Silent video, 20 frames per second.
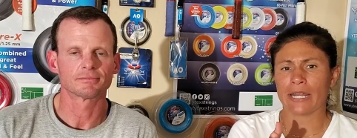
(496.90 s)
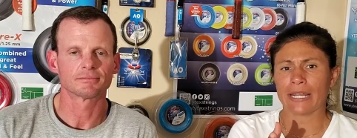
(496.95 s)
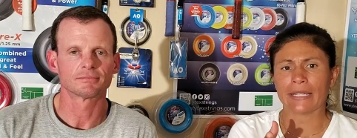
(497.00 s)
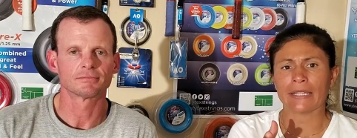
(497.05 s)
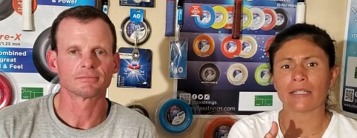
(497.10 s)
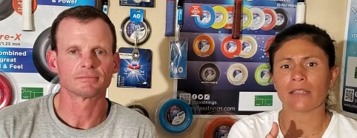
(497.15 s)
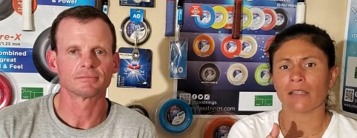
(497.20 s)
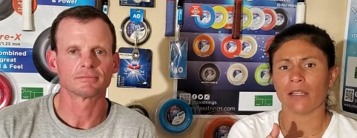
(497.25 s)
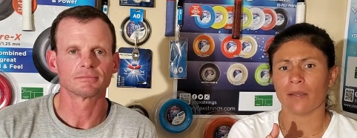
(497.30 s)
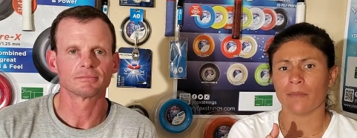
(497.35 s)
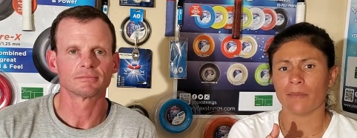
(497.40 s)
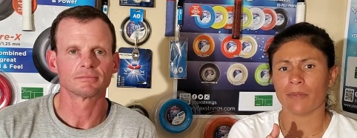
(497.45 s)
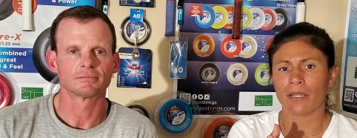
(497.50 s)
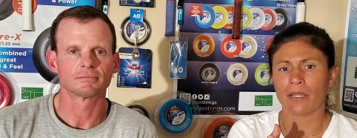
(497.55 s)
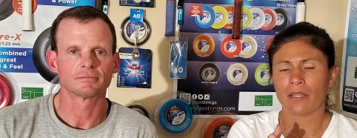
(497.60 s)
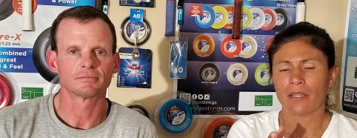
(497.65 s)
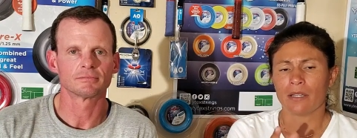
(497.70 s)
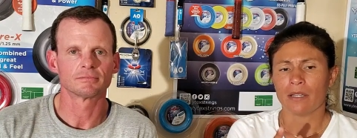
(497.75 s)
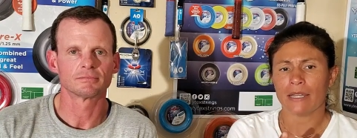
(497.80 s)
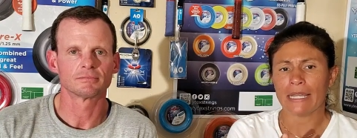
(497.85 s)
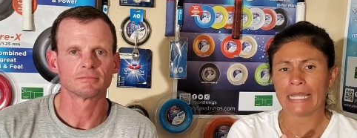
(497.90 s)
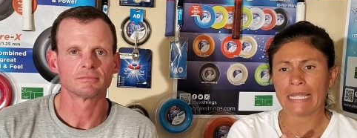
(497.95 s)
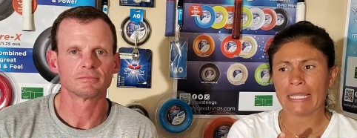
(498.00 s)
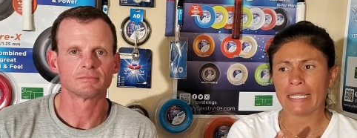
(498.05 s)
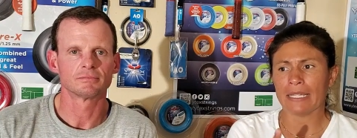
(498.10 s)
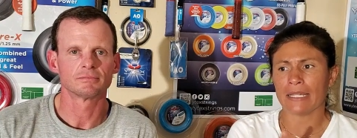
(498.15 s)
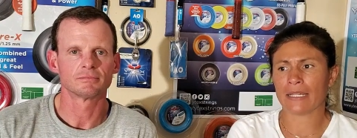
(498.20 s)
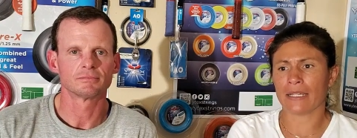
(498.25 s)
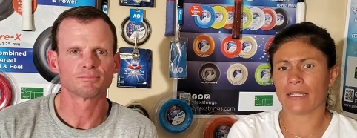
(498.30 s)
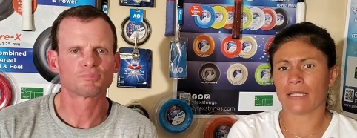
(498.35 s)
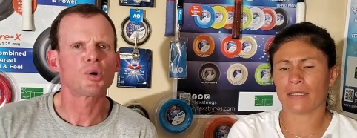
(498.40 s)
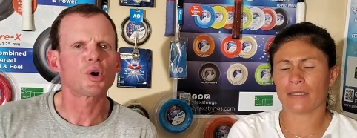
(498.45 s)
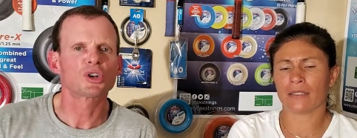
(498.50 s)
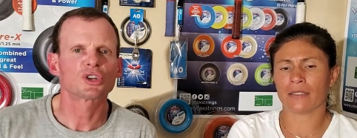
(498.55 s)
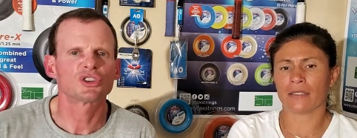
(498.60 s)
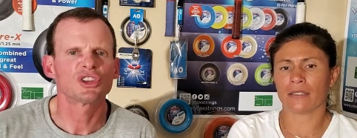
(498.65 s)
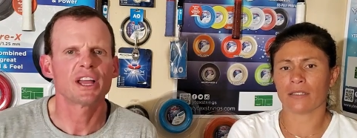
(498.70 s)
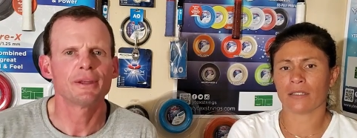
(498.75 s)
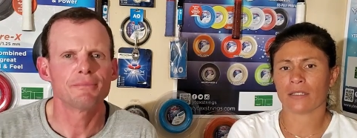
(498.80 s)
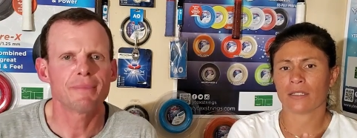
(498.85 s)
Speaker 1: Racquet Club, and
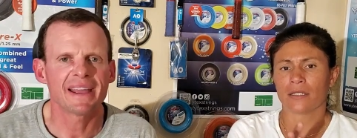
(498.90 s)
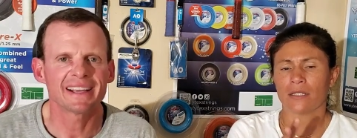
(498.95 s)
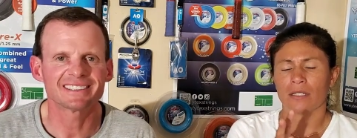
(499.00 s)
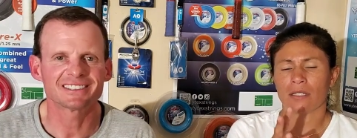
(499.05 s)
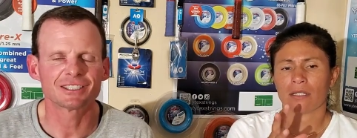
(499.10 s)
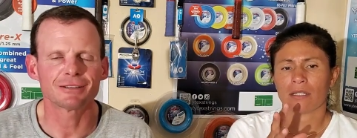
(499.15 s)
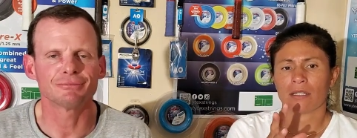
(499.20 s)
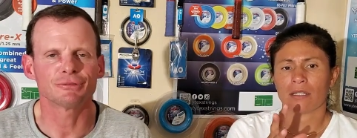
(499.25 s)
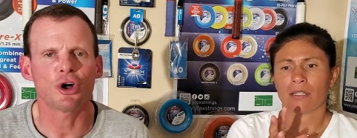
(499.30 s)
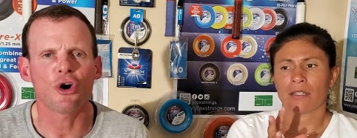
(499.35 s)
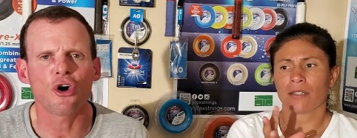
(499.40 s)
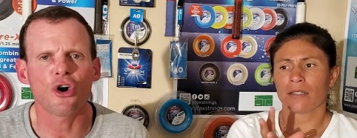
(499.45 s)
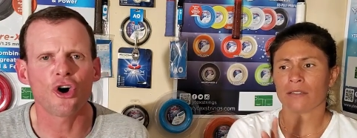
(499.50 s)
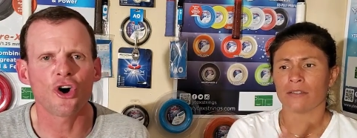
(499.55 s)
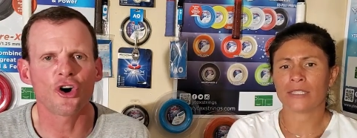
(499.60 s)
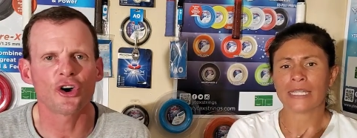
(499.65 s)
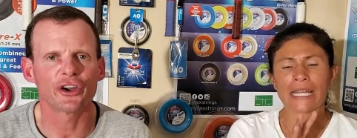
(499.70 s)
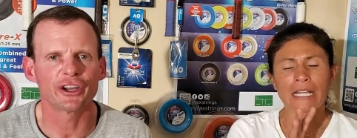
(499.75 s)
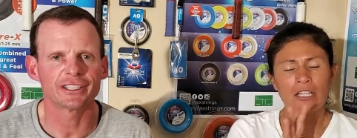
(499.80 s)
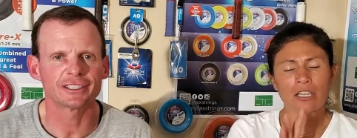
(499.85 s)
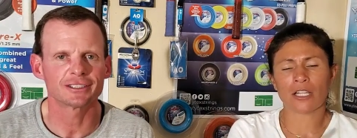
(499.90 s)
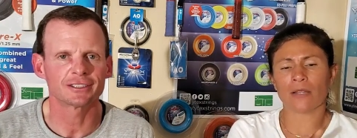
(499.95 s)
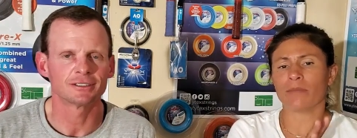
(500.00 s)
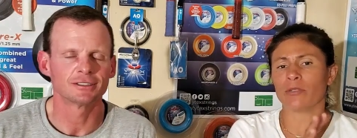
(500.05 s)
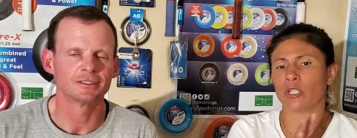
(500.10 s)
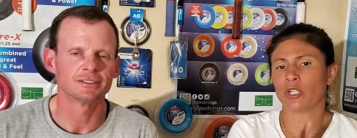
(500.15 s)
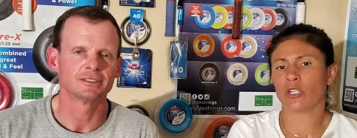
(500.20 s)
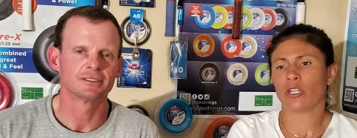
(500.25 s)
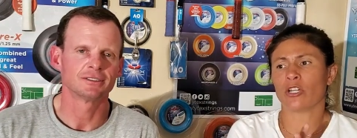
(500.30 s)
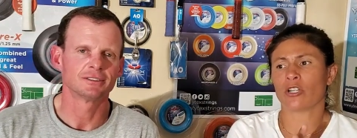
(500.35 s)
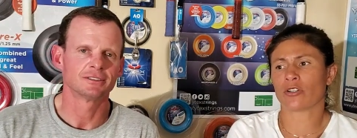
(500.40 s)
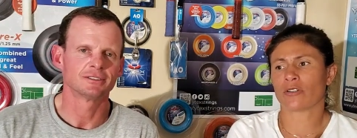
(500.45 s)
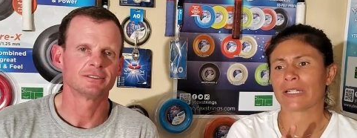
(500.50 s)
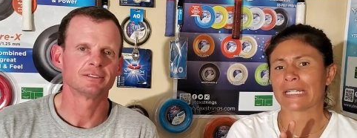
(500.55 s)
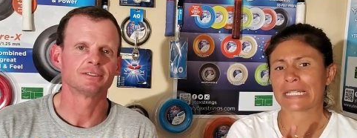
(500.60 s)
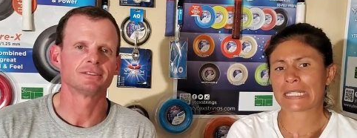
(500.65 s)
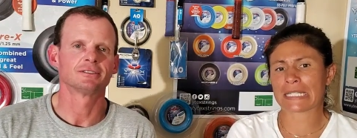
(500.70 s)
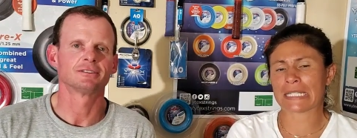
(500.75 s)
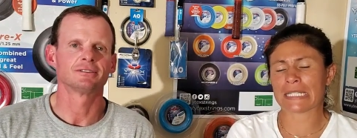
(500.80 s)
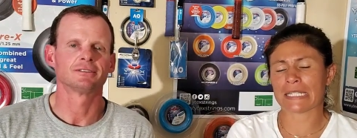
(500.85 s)
Brooklyn makes some noise. That club no longer
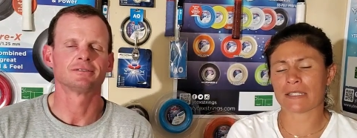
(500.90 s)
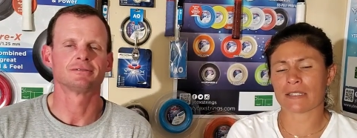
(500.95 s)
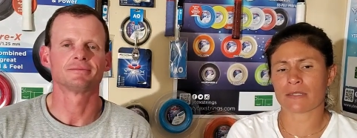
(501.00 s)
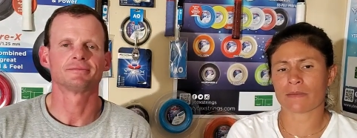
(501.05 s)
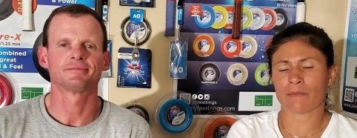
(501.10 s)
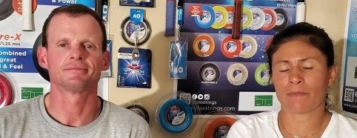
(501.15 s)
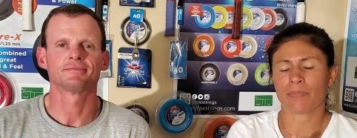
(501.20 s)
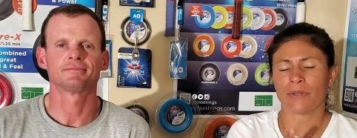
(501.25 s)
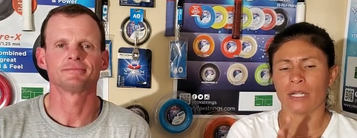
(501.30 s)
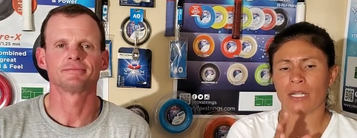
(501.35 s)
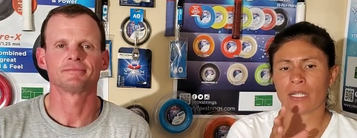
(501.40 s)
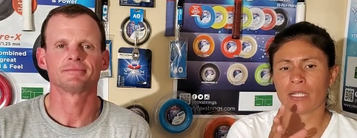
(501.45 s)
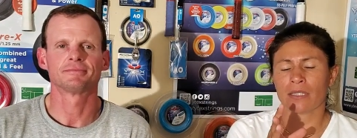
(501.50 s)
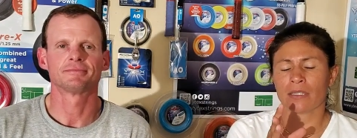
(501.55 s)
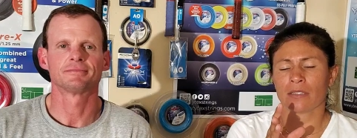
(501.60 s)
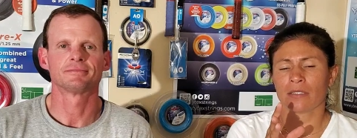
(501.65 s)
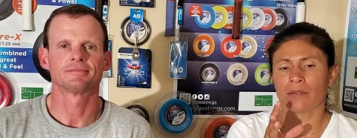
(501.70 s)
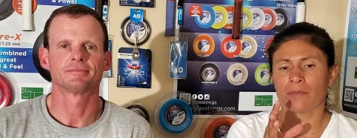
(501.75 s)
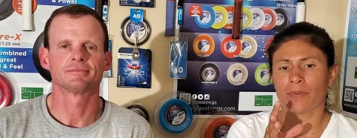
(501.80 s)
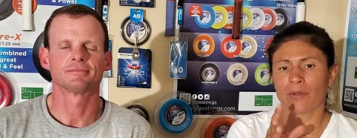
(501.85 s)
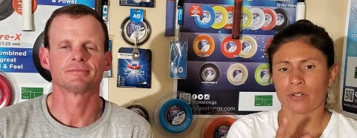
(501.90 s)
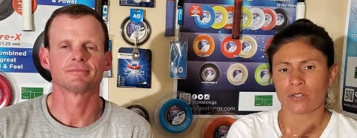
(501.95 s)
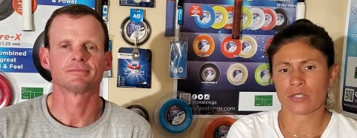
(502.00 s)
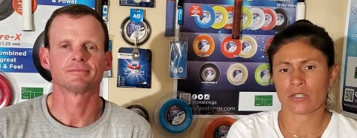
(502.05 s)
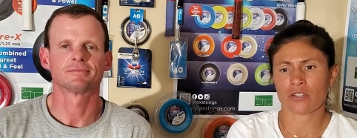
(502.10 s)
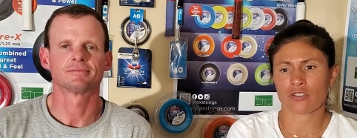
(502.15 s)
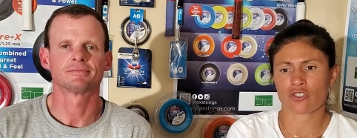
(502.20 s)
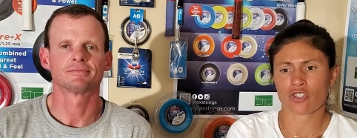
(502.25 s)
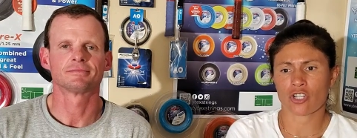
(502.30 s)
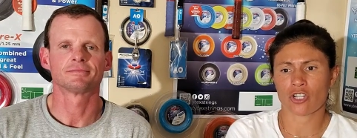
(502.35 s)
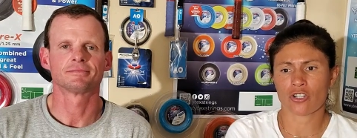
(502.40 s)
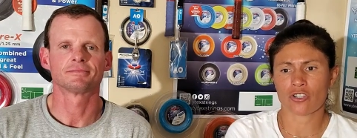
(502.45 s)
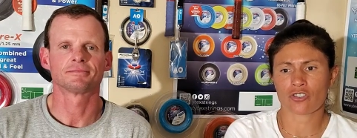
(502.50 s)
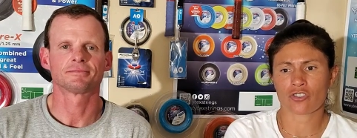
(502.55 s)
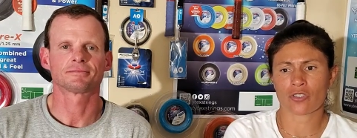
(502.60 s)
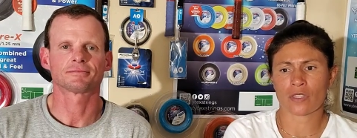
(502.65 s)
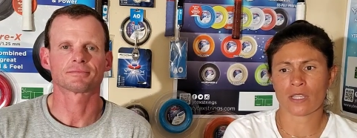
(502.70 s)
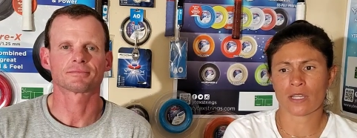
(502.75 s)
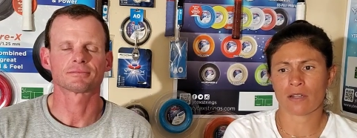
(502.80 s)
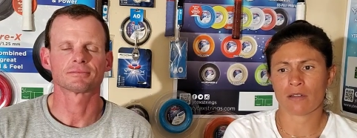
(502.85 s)
exists, but the person in charge
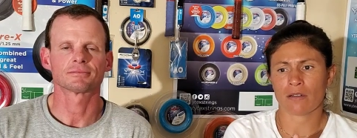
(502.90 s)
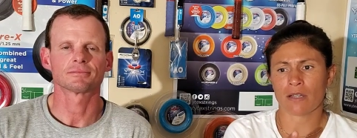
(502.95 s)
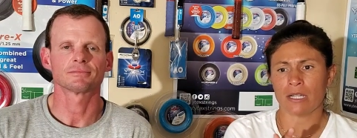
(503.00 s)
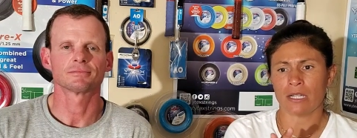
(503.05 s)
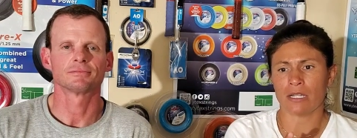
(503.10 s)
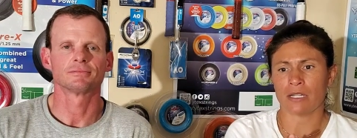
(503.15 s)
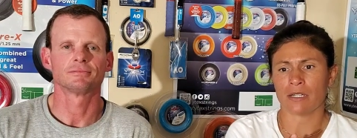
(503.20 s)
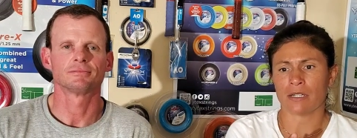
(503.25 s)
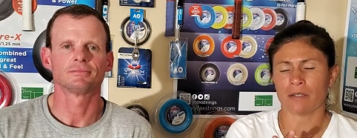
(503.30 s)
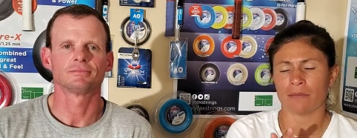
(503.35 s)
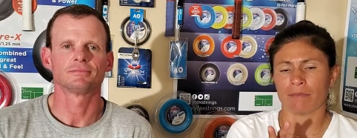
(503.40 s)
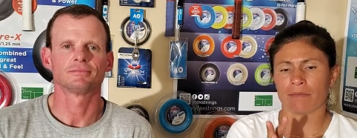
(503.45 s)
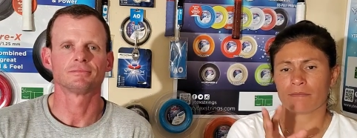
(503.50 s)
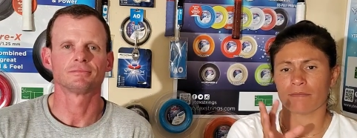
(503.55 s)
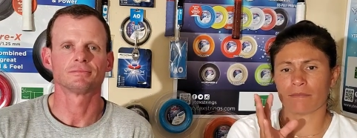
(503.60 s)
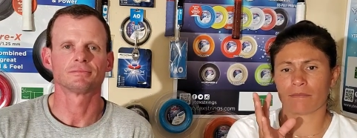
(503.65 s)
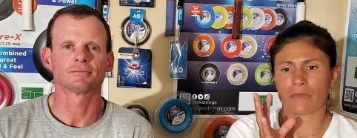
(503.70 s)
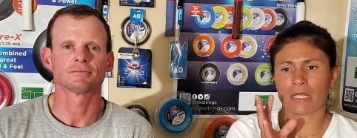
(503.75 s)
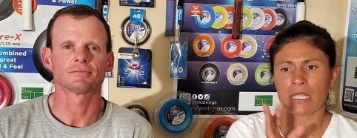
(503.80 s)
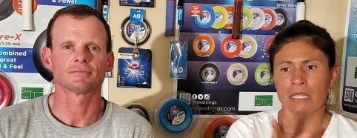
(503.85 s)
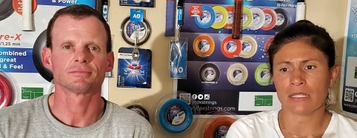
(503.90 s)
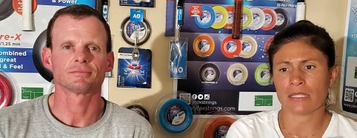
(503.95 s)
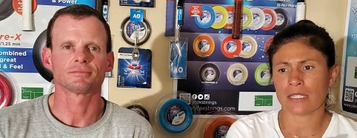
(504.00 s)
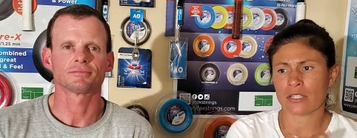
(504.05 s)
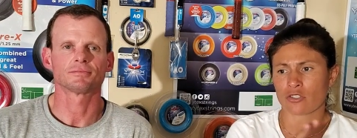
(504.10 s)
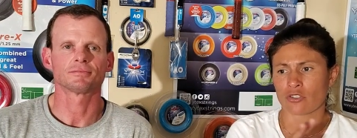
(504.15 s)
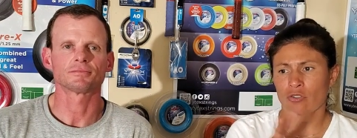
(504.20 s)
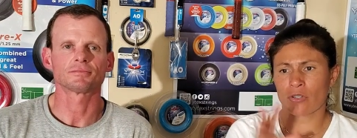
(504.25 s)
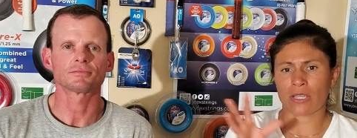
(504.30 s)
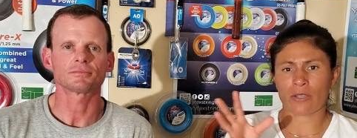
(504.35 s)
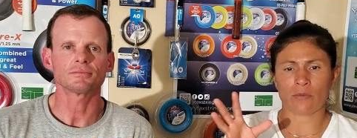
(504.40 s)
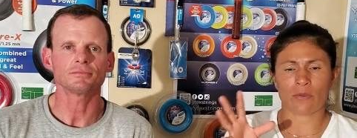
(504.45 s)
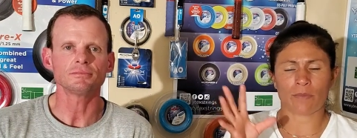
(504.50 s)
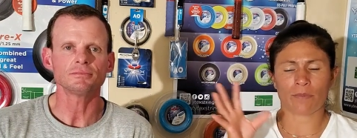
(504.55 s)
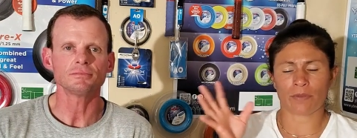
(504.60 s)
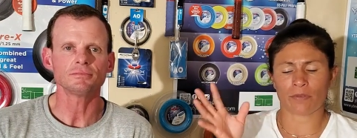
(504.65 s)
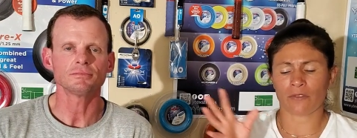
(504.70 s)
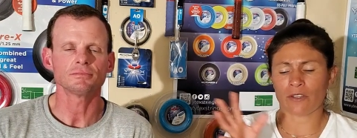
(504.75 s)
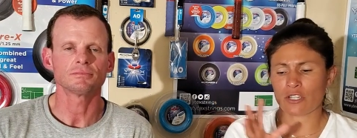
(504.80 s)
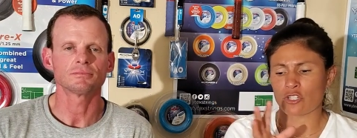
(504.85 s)
there, um, he did train with
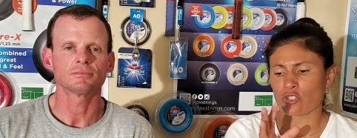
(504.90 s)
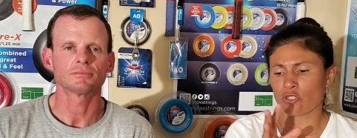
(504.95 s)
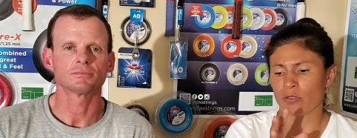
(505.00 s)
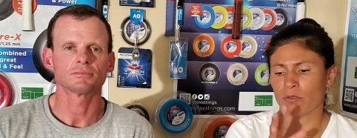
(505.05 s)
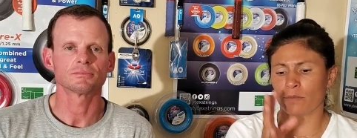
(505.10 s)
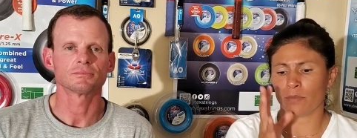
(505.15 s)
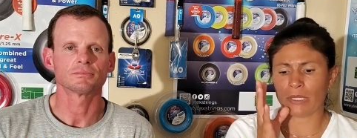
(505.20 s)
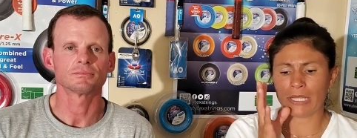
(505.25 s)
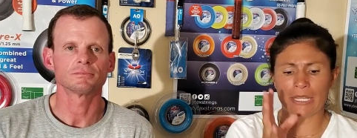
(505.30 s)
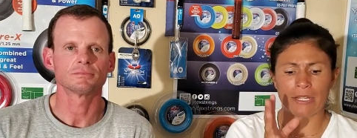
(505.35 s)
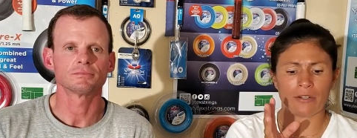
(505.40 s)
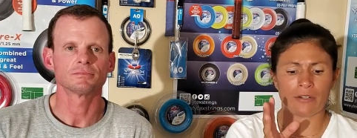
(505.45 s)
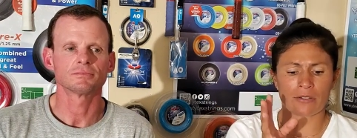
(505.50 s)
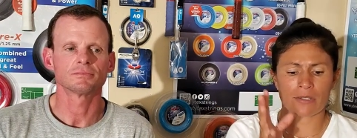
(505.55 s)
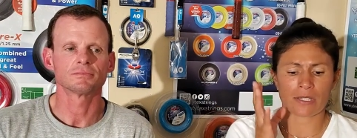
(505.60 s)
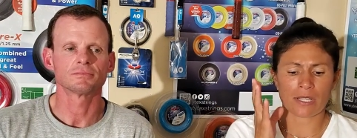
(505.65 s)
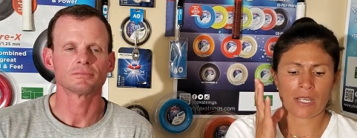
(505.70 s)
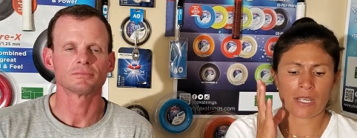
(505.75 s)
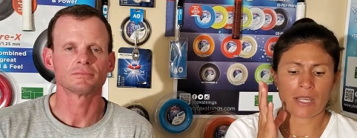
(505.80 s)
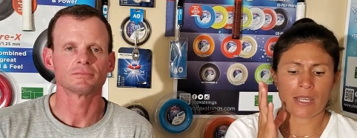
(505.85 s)
professional players.